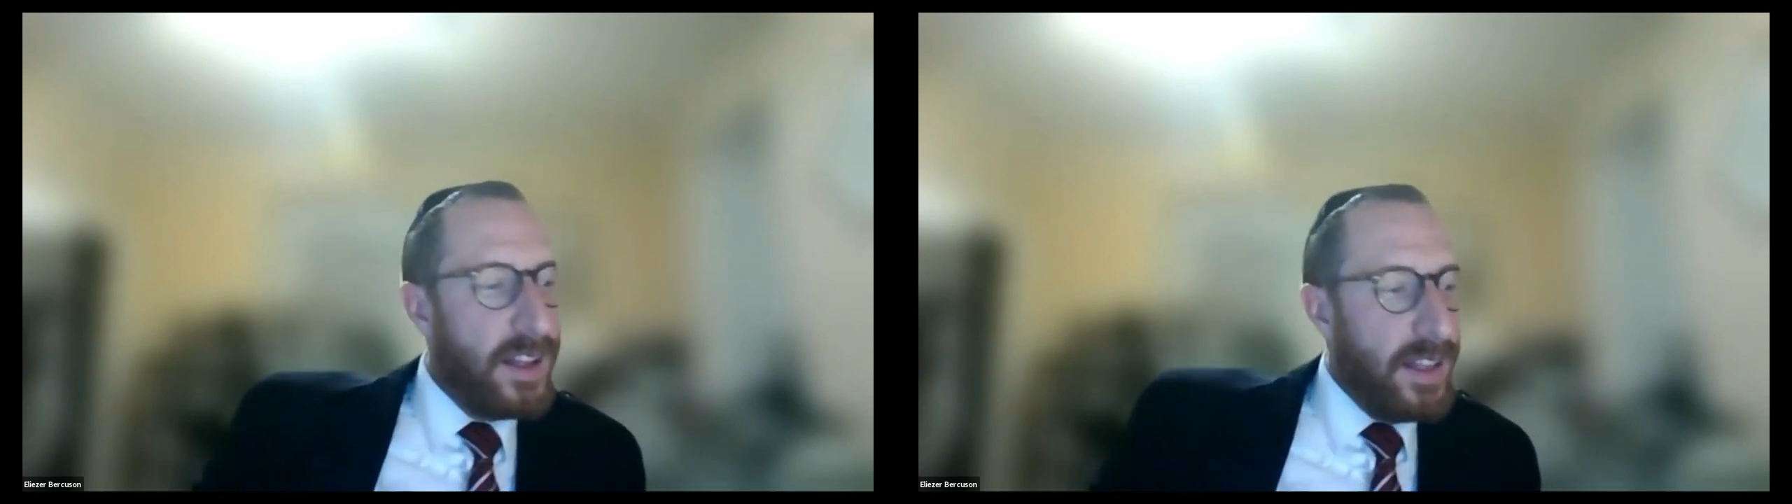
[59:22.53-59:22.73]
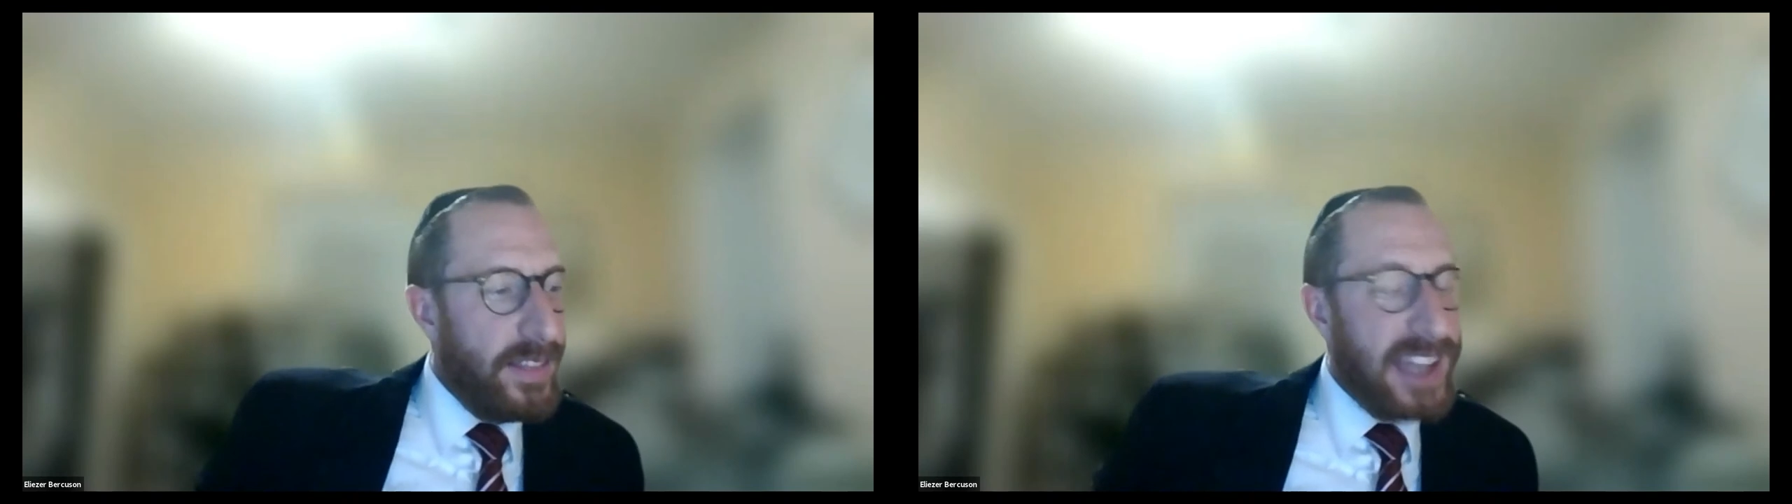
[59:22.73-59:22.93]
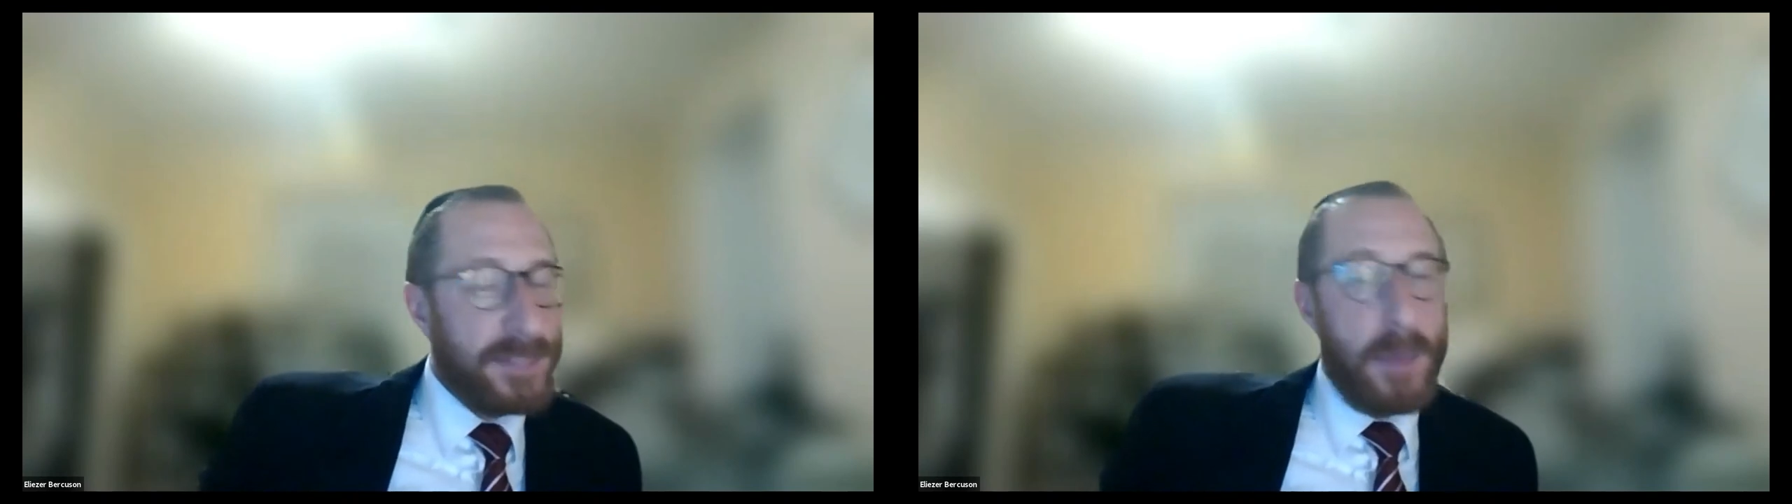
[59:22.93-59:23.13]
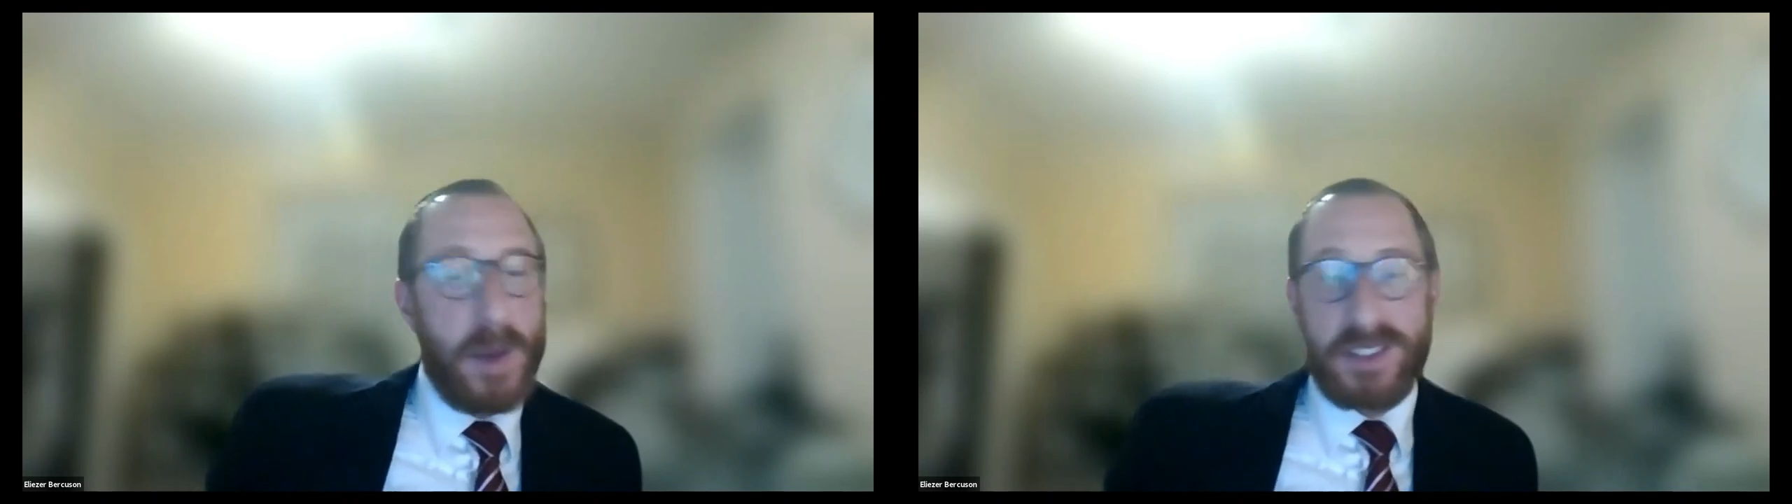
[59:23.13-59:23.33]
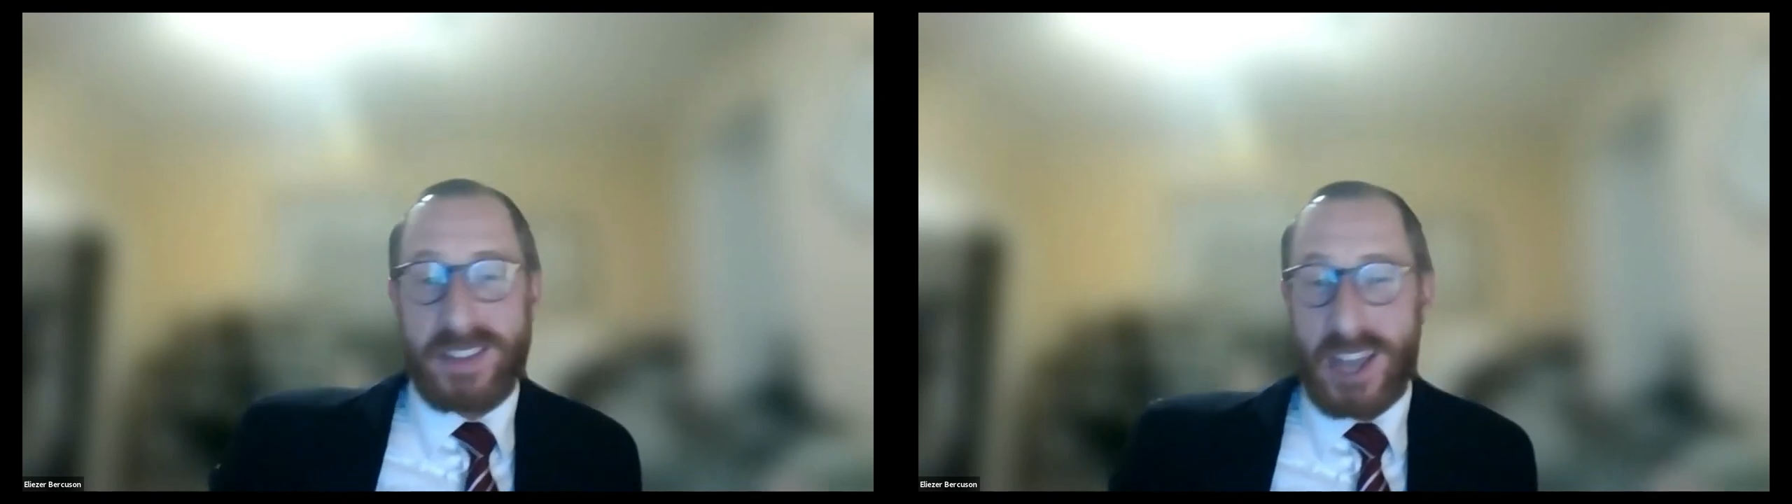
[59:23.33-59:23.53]
that's my
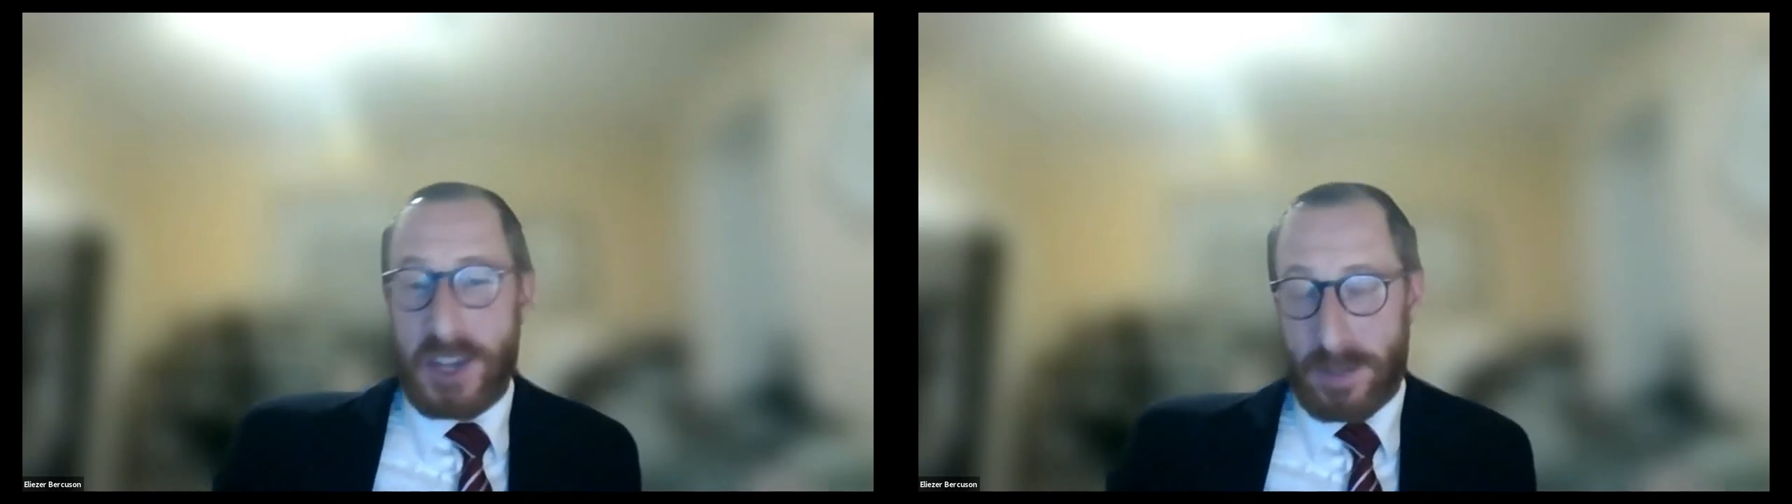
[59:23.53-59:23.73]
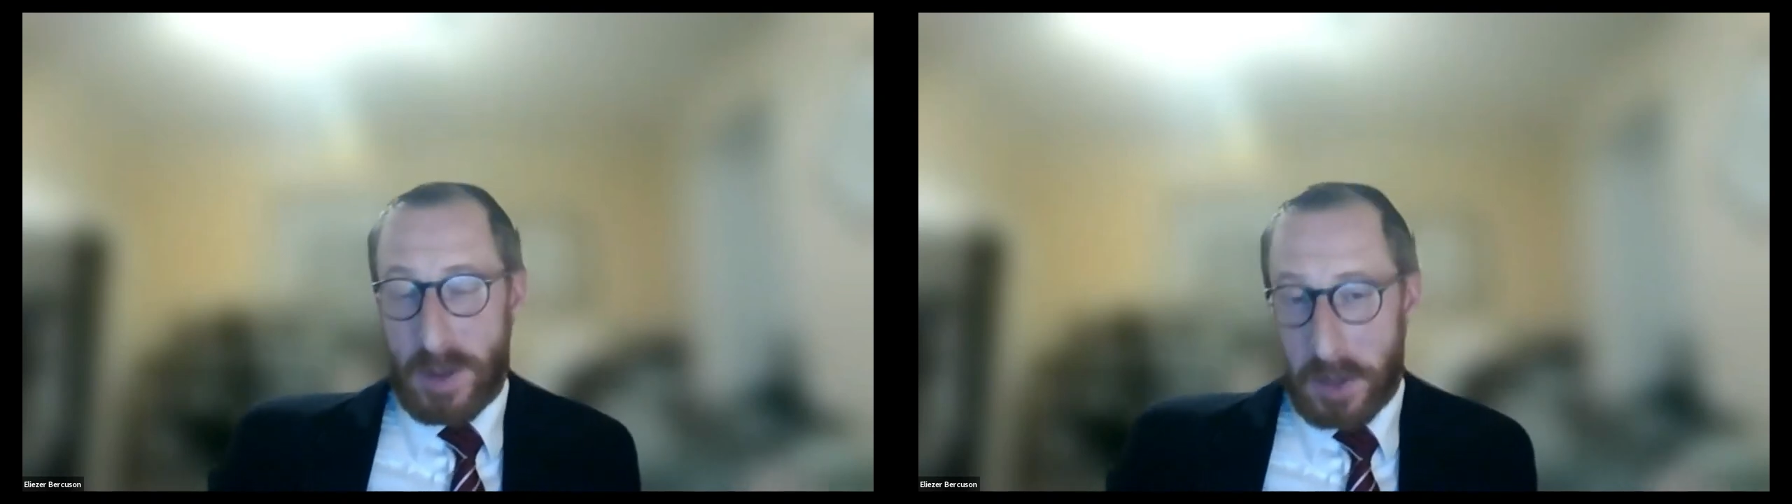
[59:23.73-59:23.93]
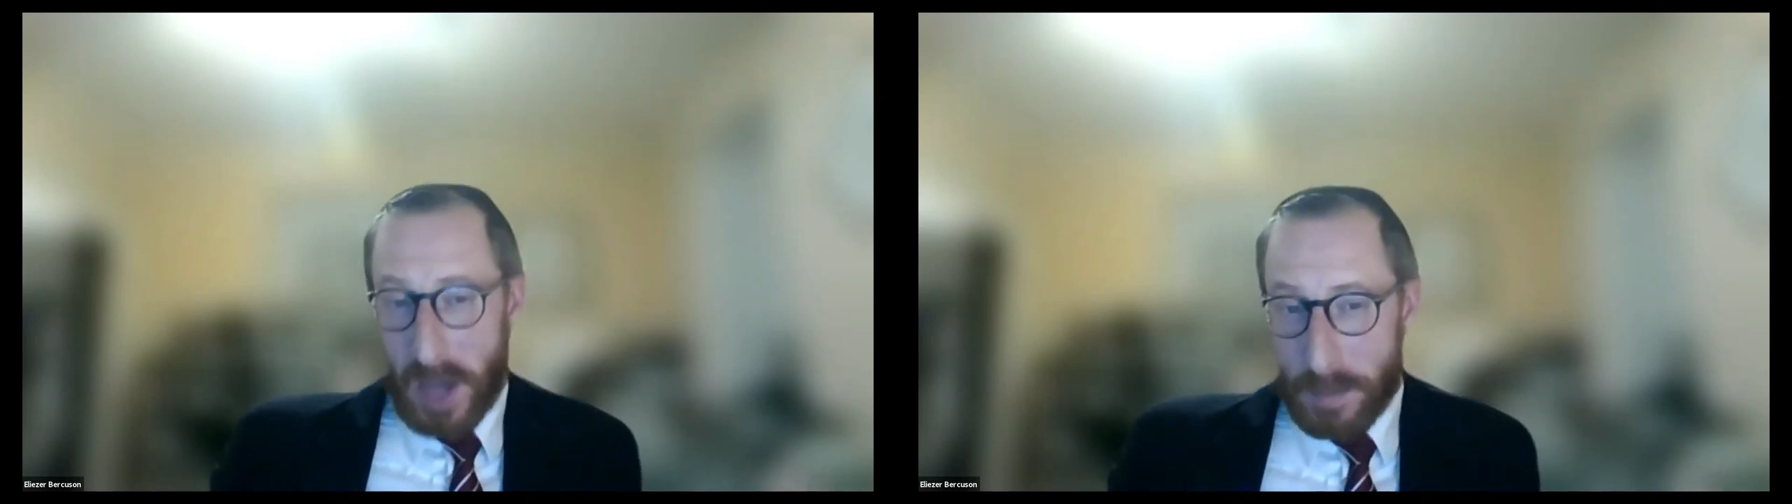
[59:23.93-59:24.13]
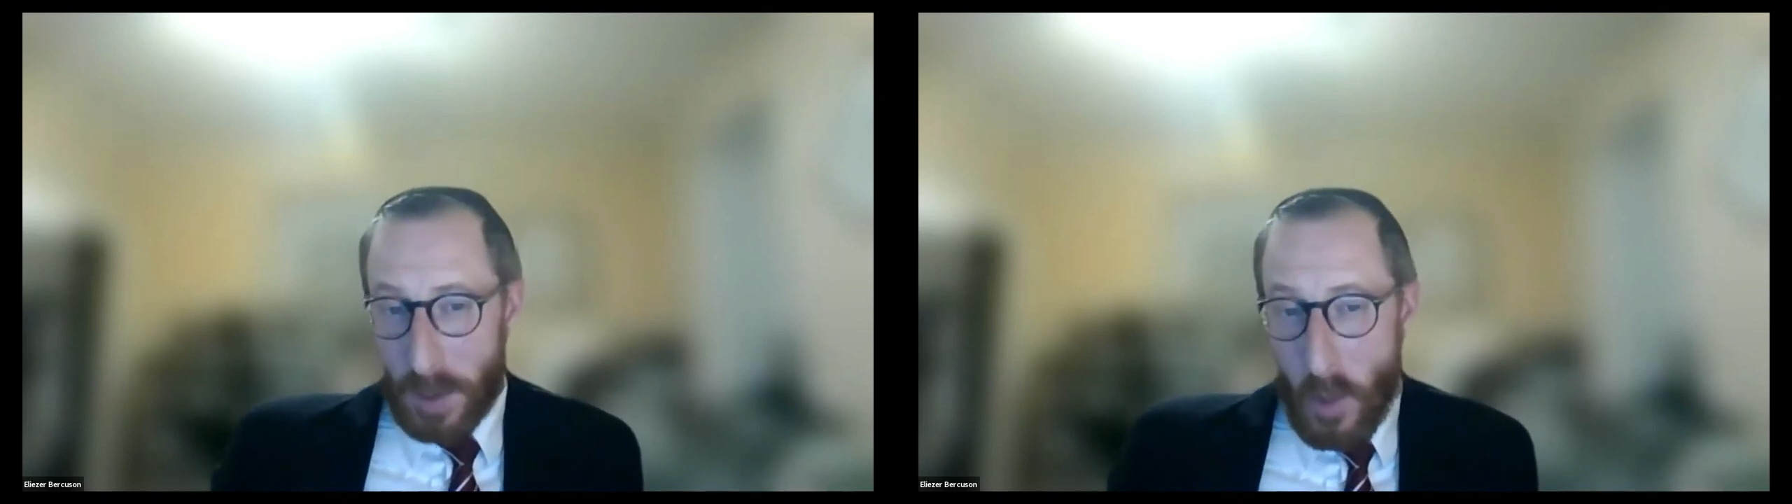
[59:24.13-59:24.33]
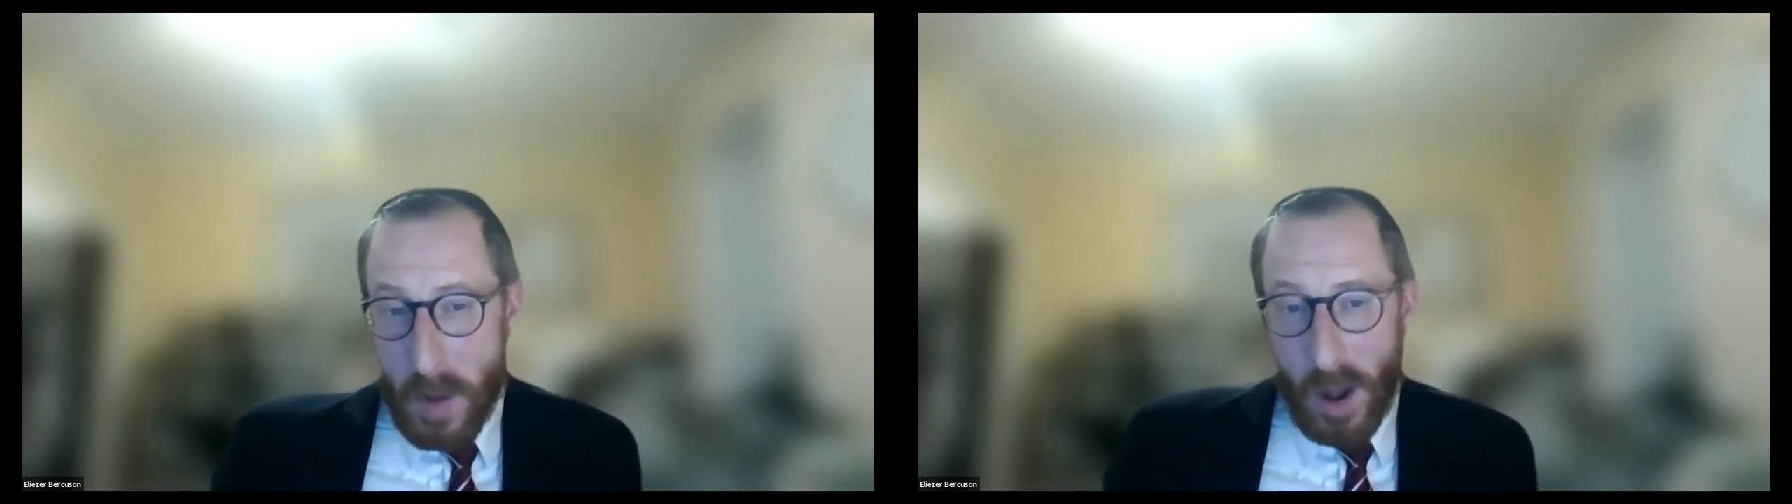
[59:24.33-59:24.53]
presentation about Lag
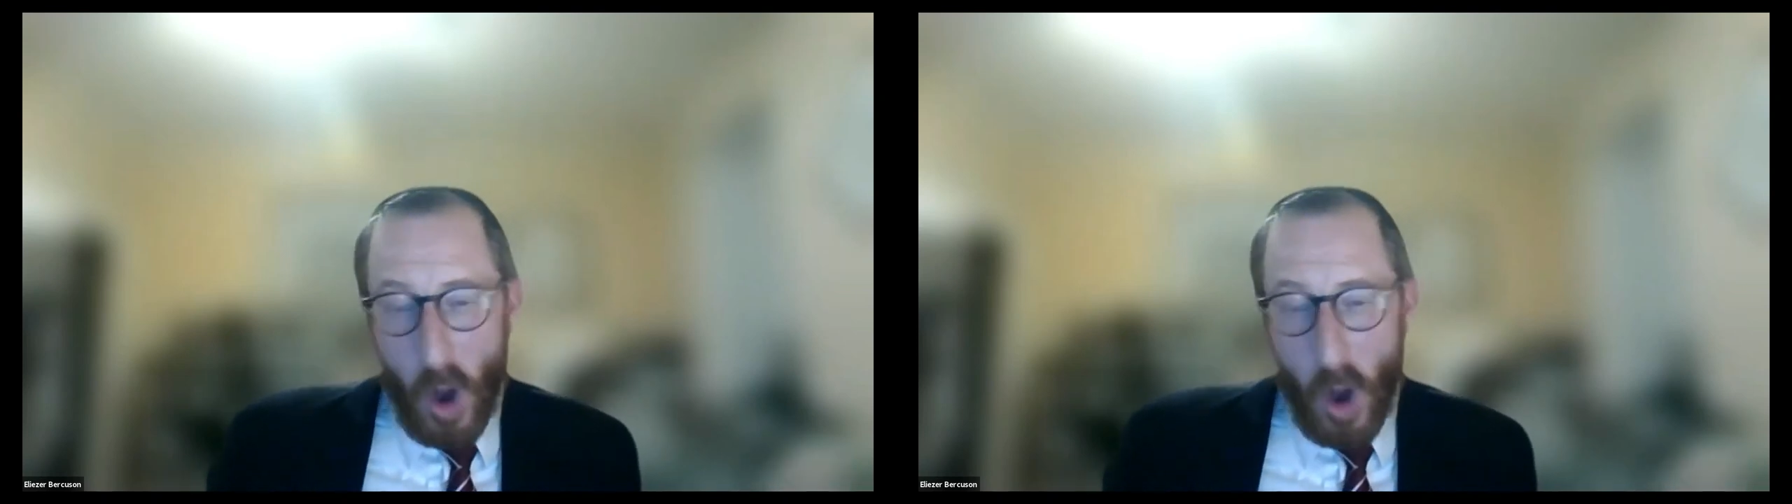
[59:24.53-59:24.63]
BaOmer.